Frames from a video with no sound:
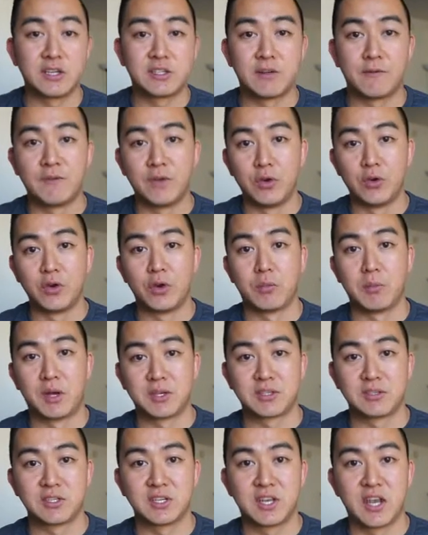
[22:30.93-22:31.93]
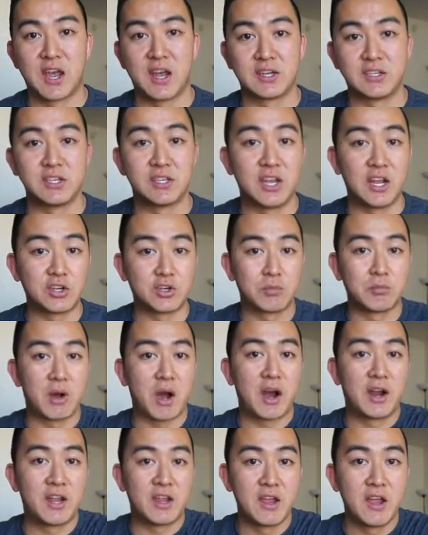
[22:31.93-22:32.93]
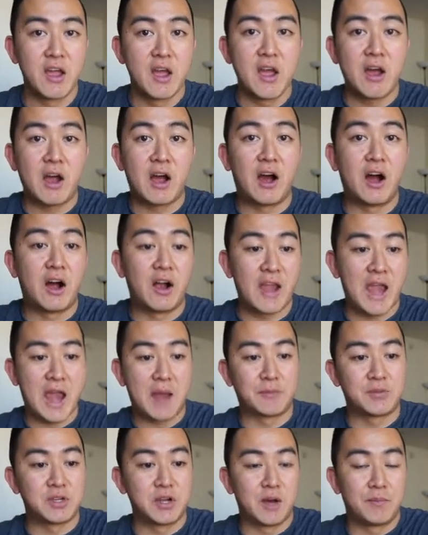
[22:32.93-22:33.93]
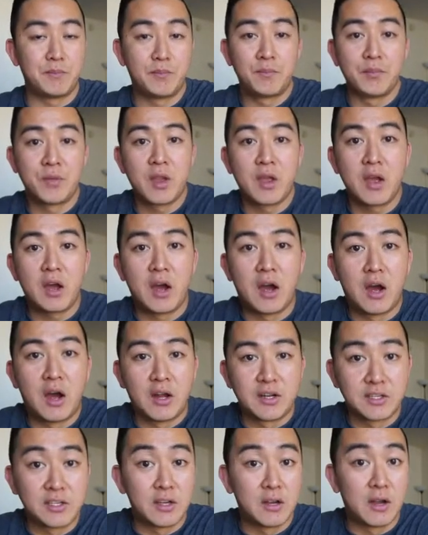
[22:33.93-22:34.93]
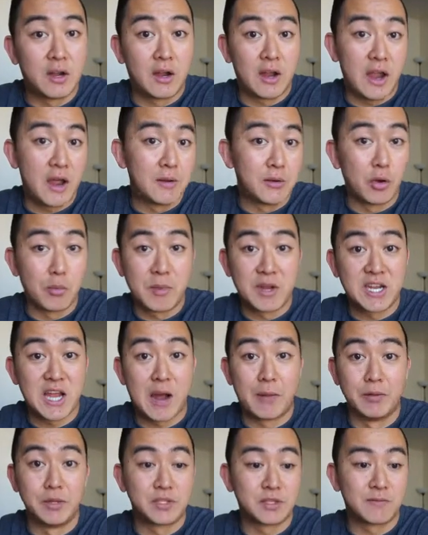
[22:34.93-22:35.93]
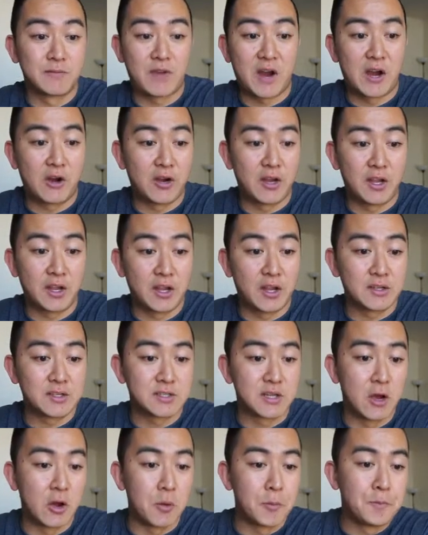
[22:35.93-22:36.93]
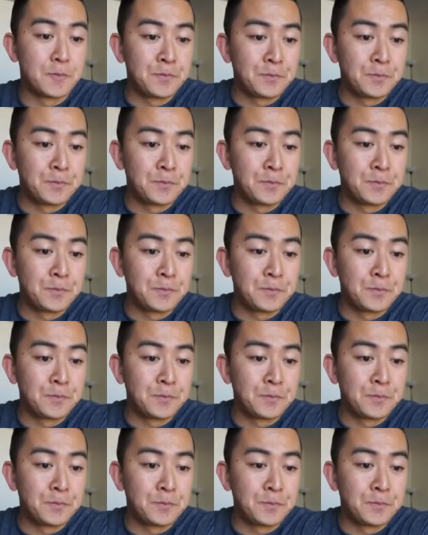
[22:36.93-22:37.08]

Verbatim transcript: to fuel your muscles again to get your body uh, amped up uh, to, uh, and your metabolism firing again. So.